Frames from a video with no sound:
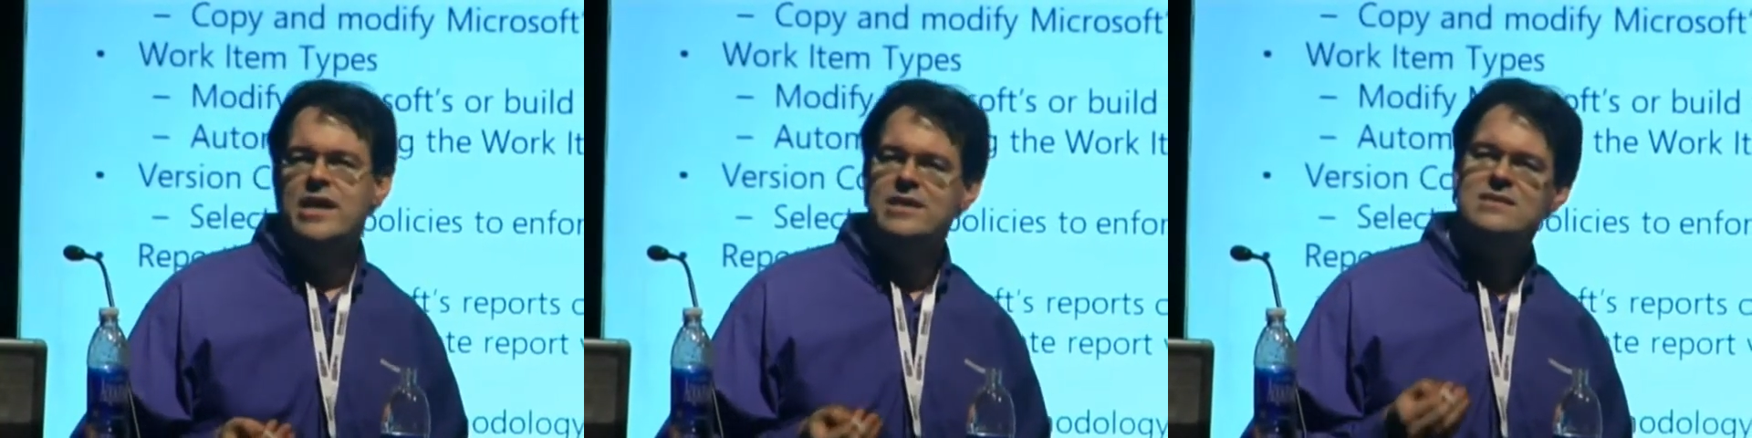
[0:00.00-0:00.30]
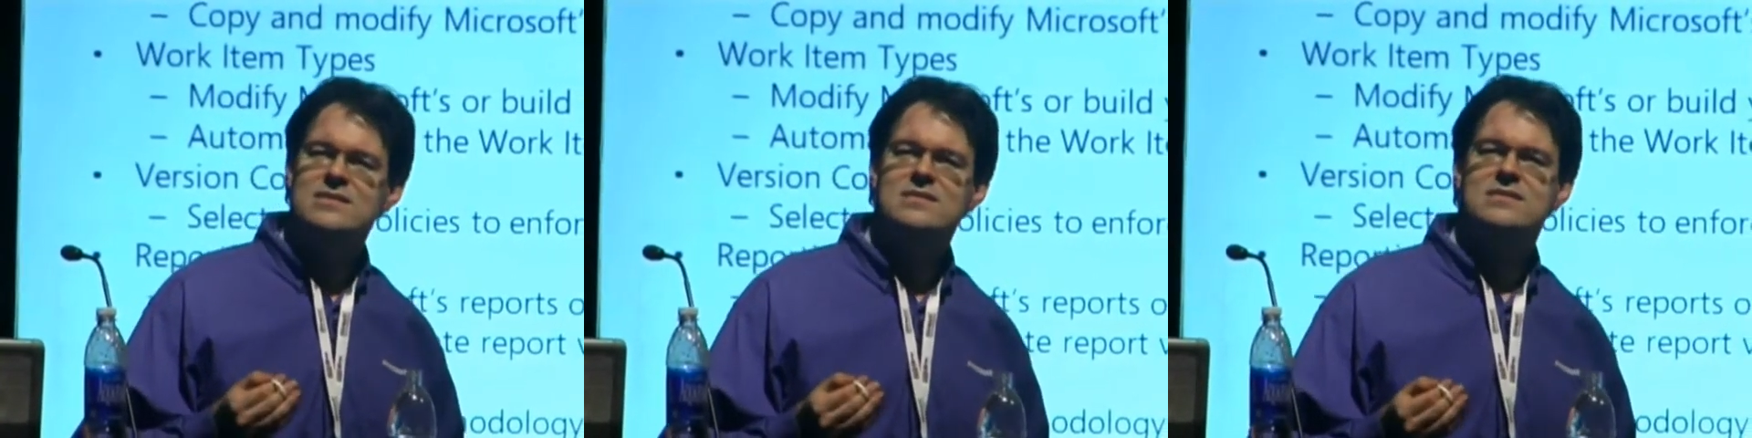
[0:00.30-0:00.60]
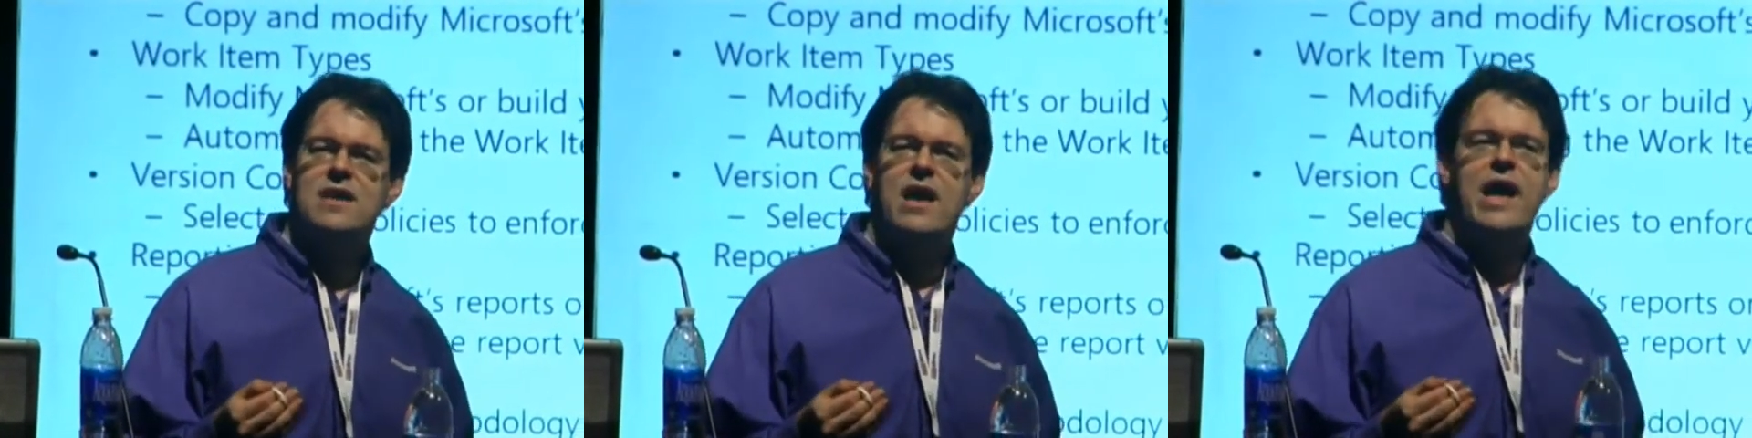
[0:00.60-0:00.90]
and this
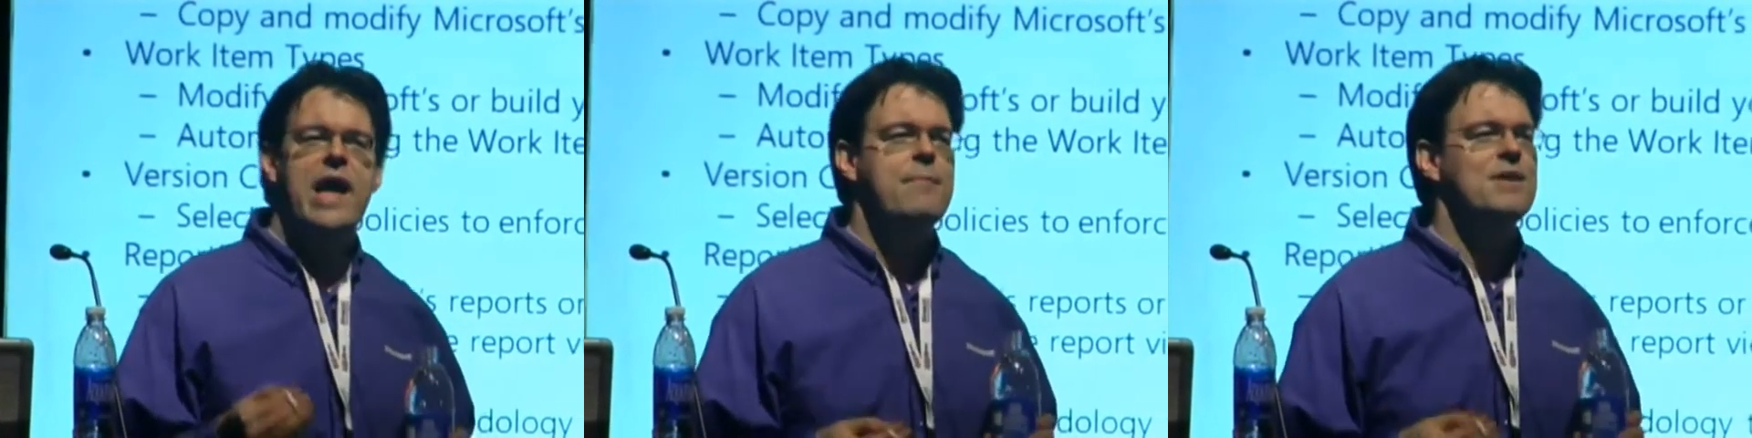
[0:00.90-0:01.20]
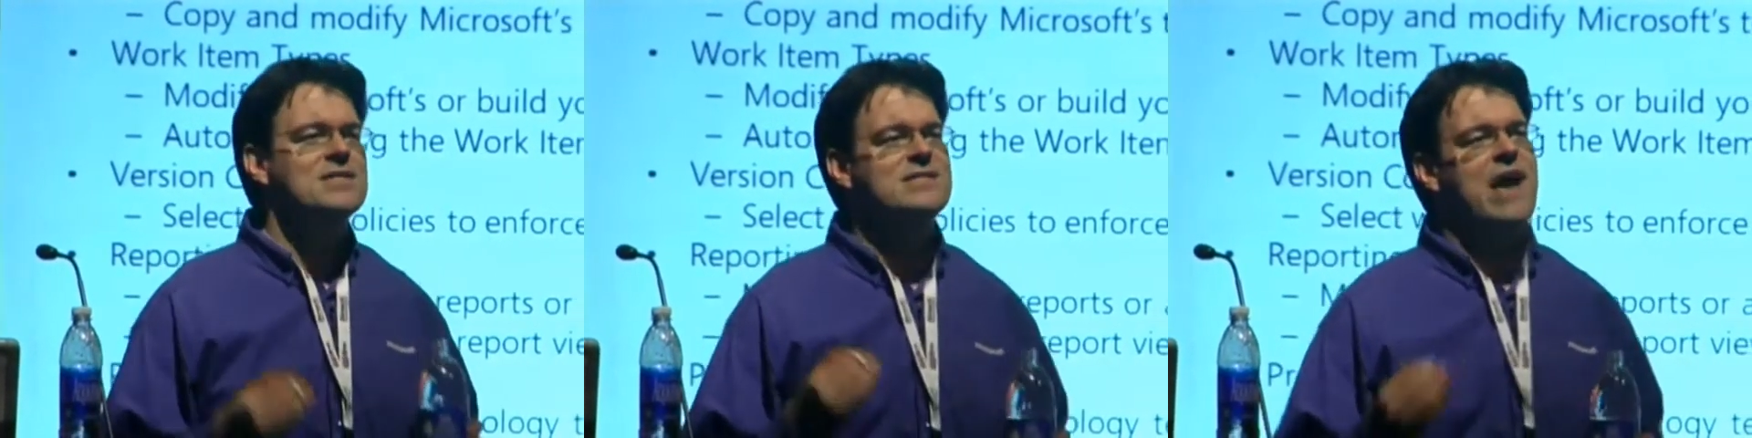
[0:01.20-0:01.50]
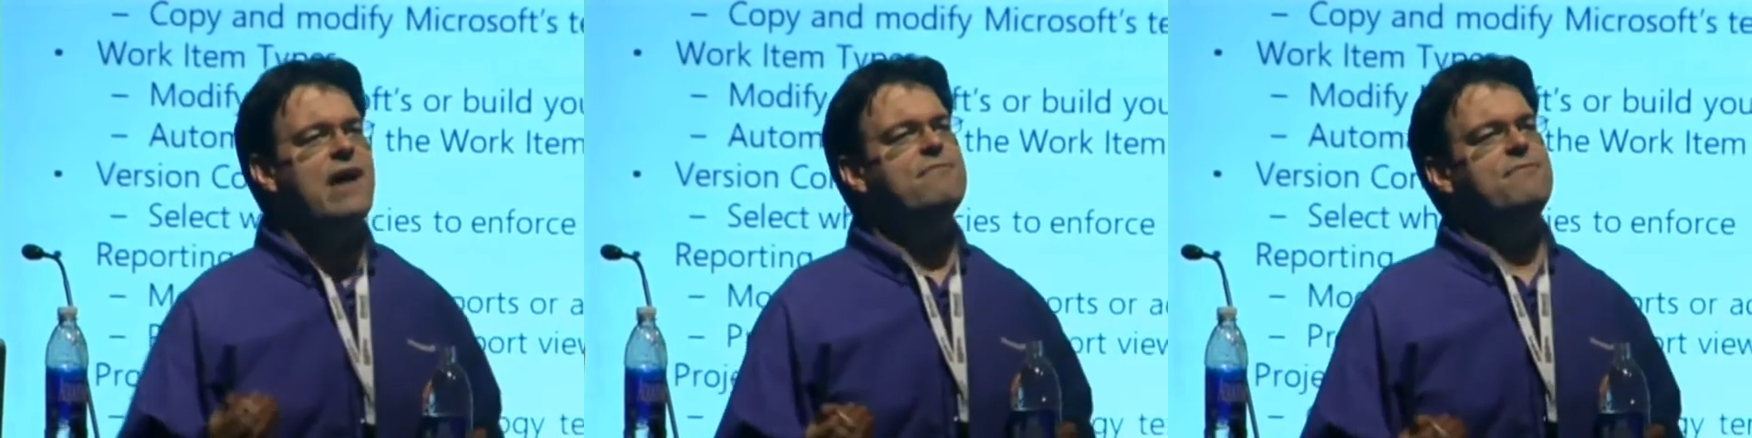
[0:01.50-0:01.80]
is
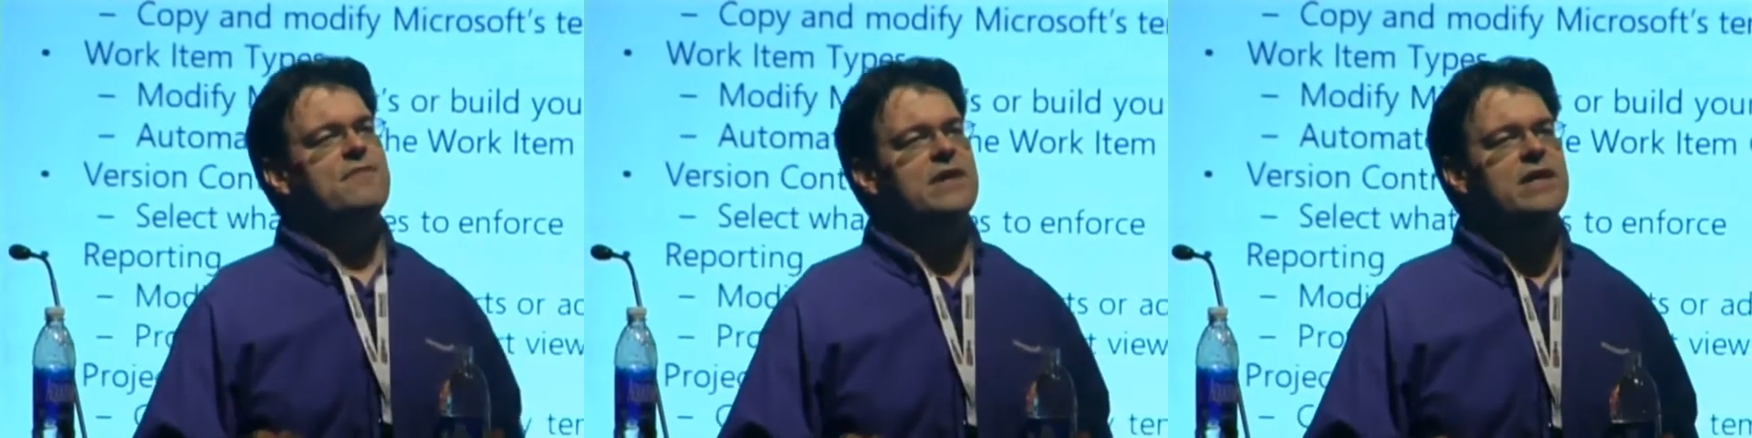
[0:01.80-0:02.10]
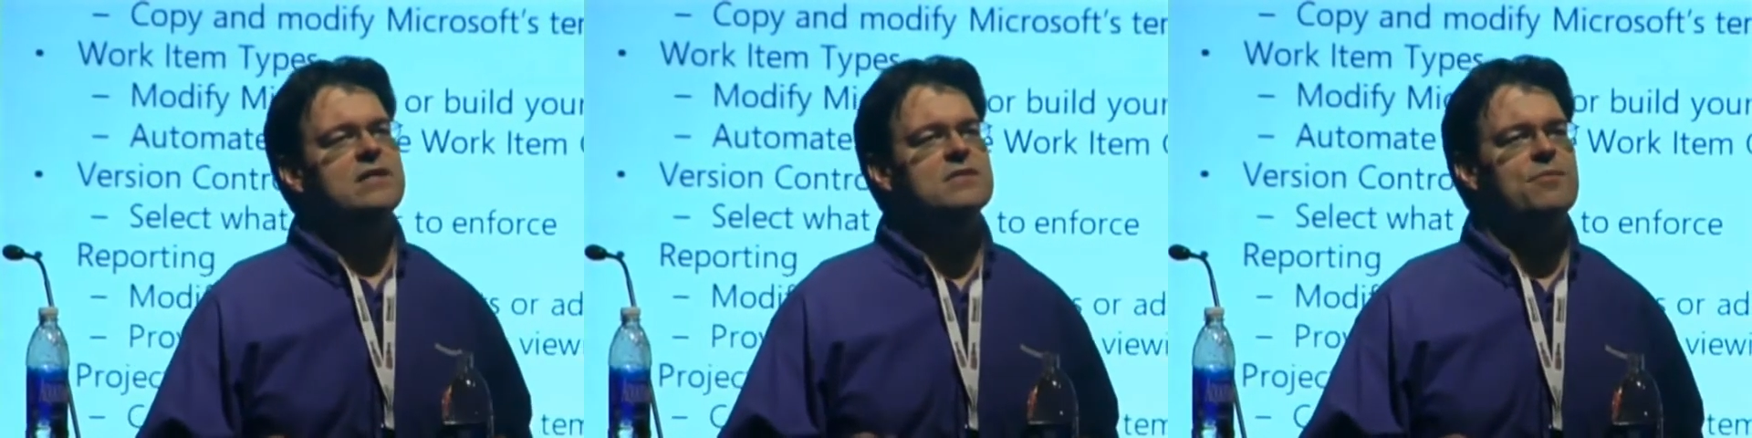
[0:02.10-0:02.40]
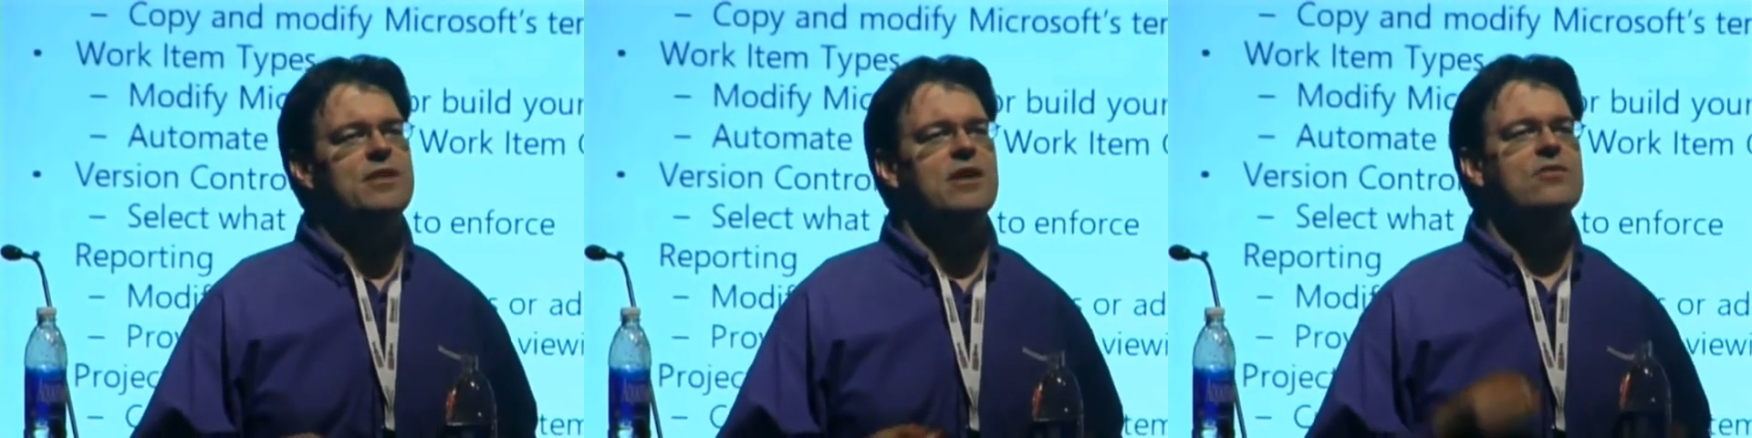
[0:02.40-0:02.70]
MSF and
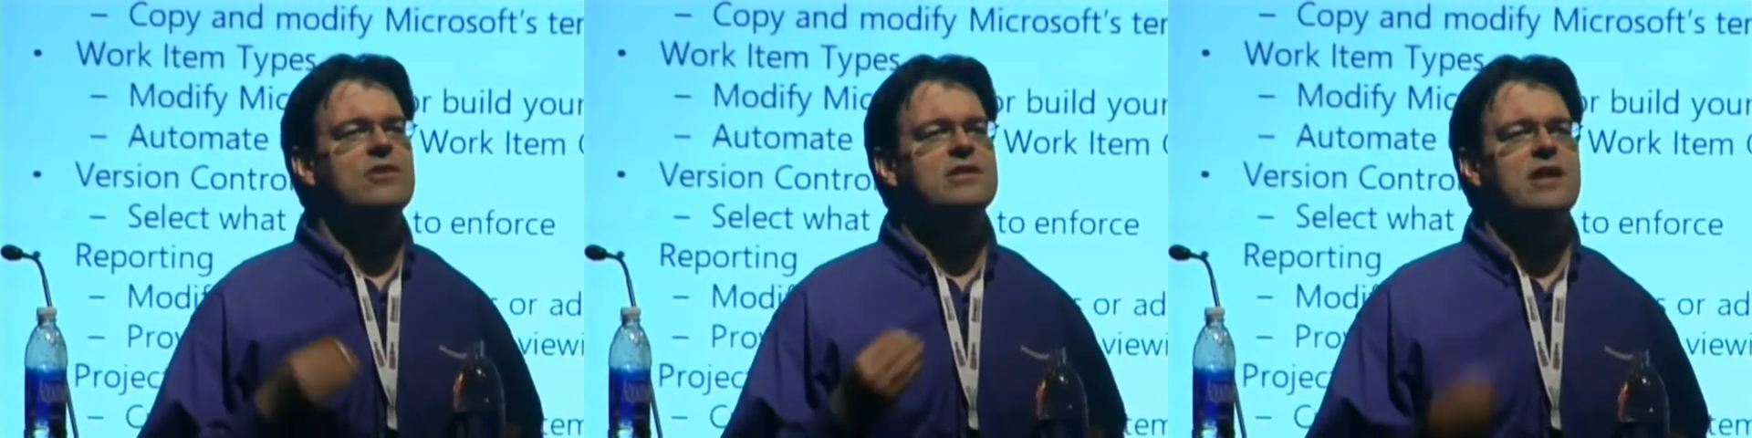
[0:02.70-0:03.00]
some of the other